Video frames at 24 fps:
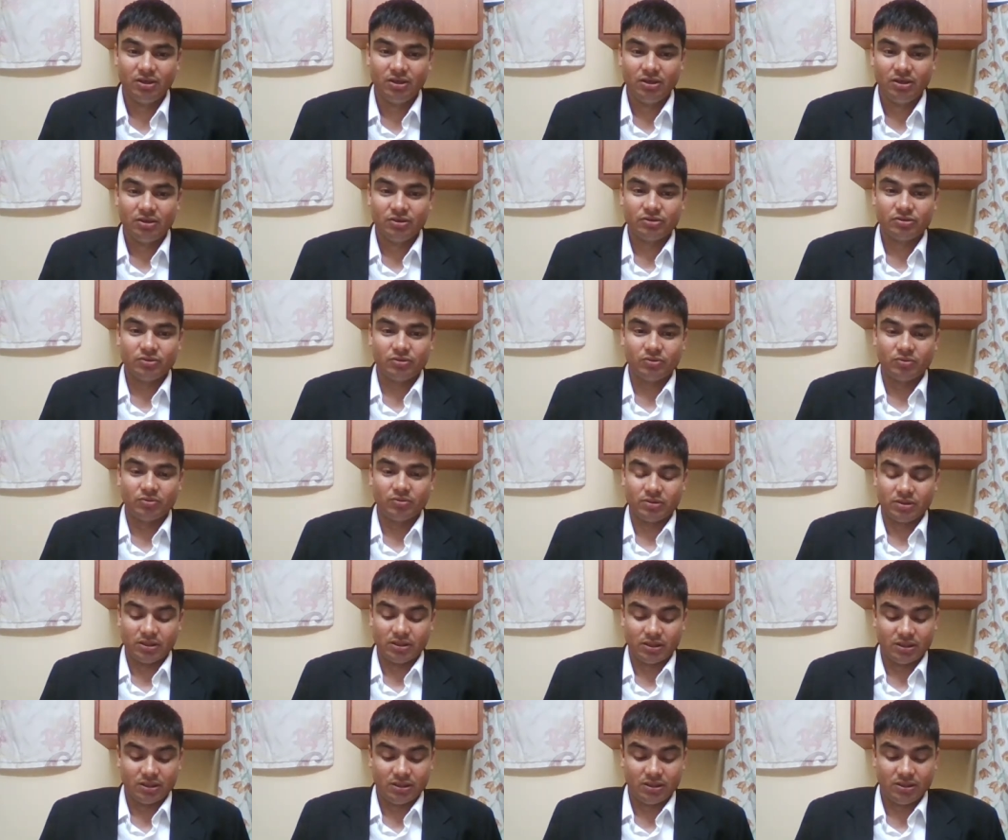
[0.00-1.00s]
So,
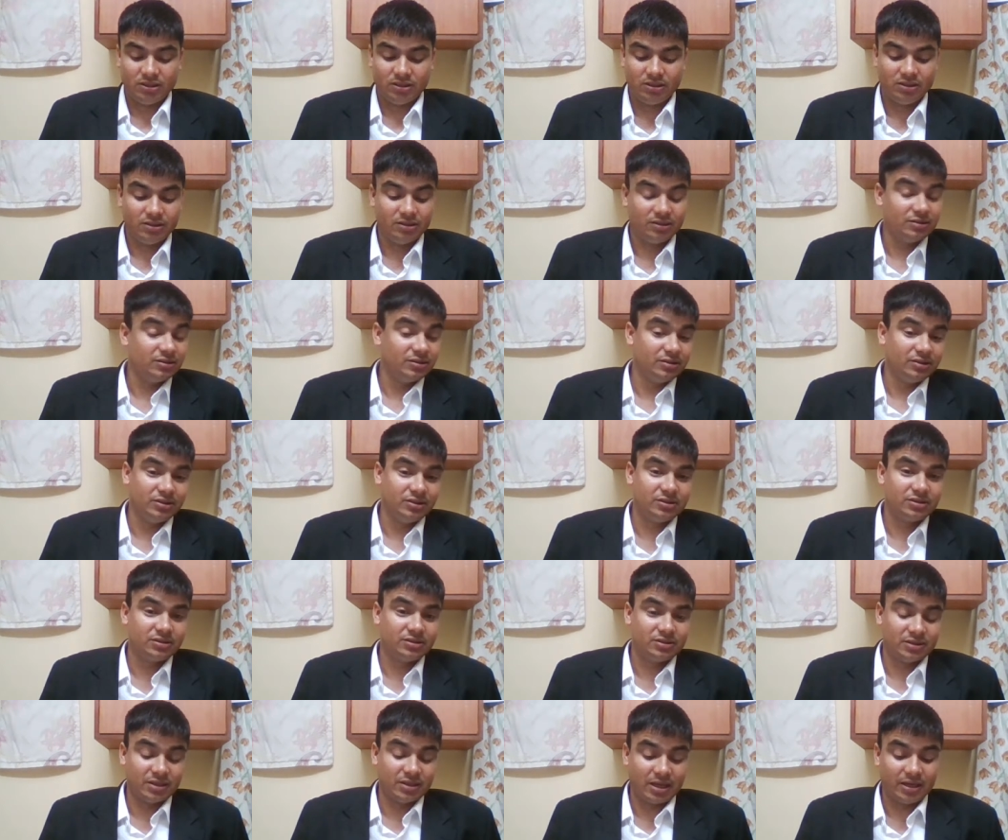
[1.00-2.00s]

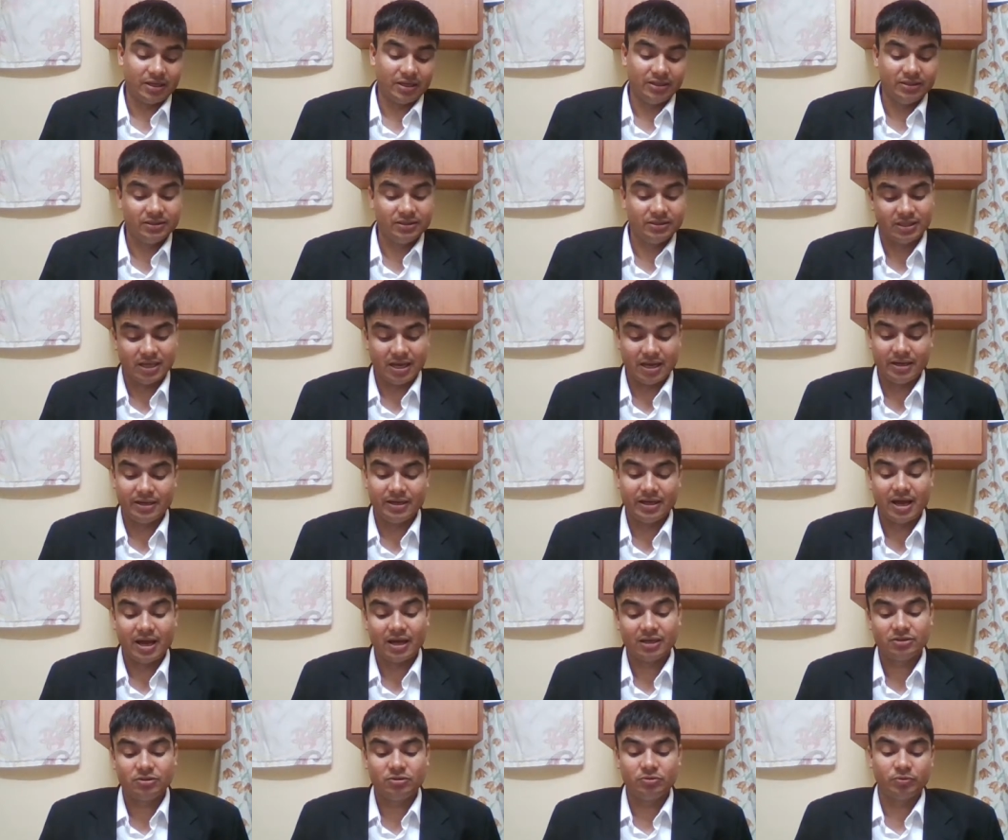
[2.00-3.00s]
this is an
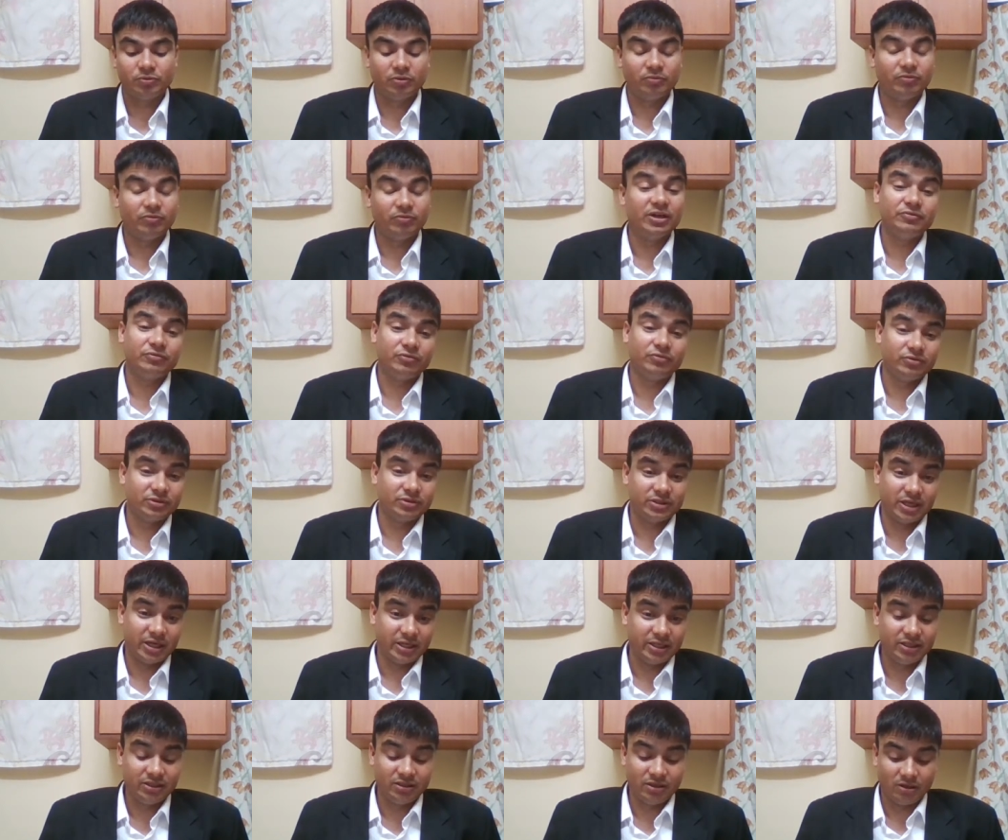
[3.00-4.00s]
act to provide for
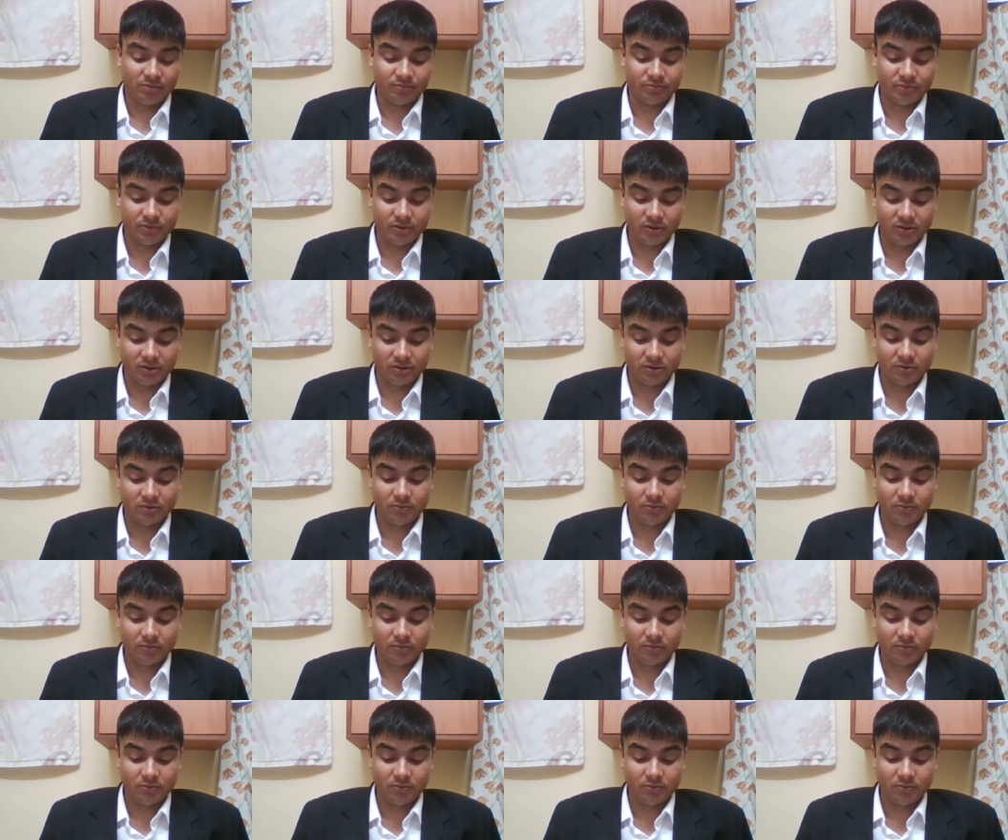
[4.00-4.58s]
setting up the